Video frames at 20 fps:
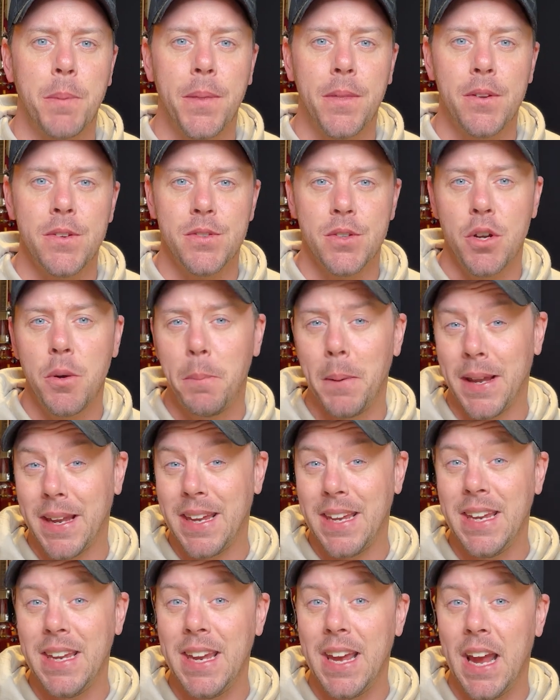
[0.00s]
there's a couple of
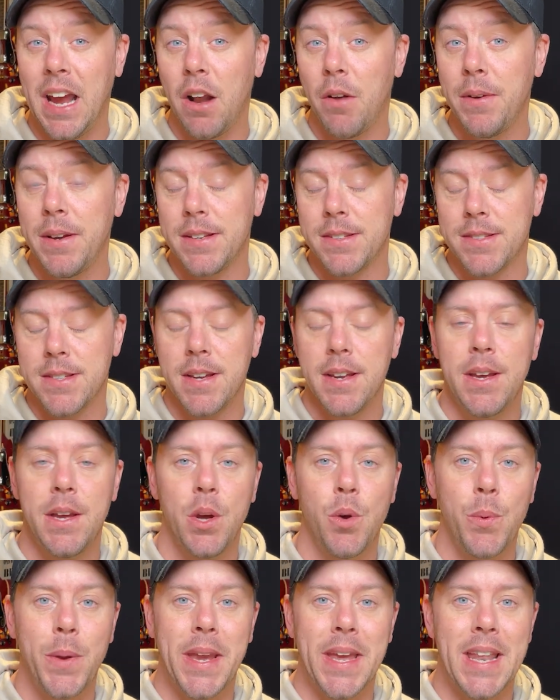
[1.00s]
key areas
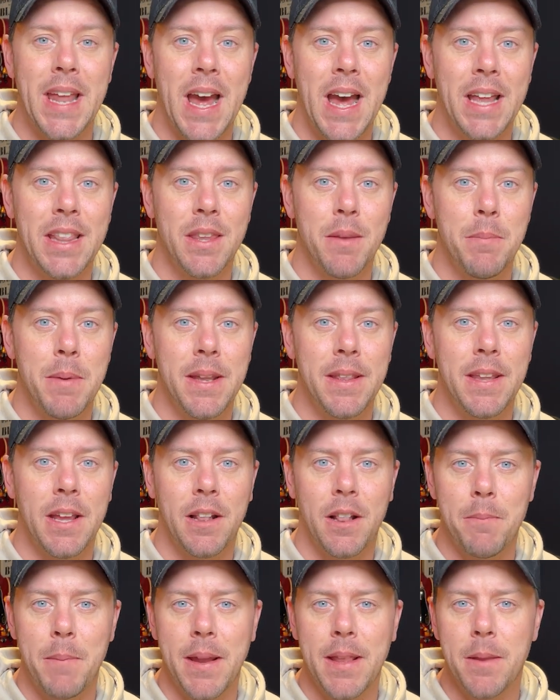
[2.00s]
we can add them in
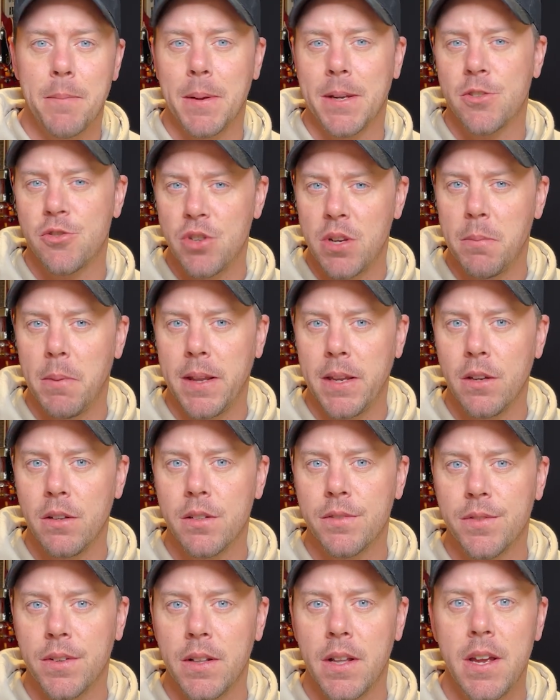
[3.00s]
that'll make them extremely
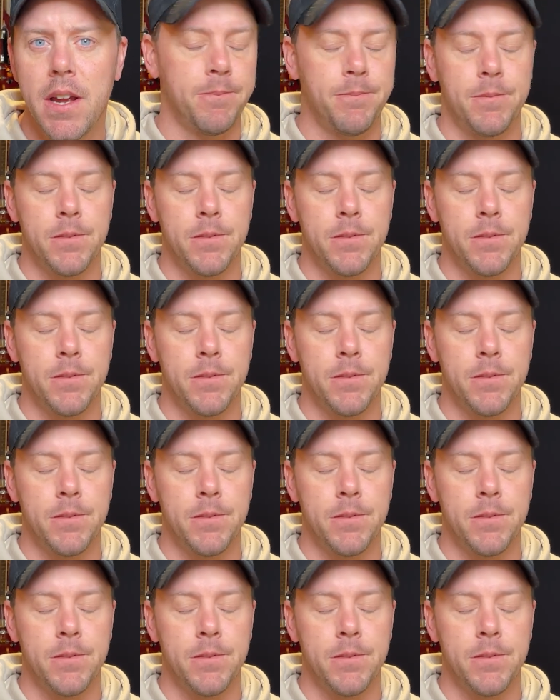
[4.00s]
useful.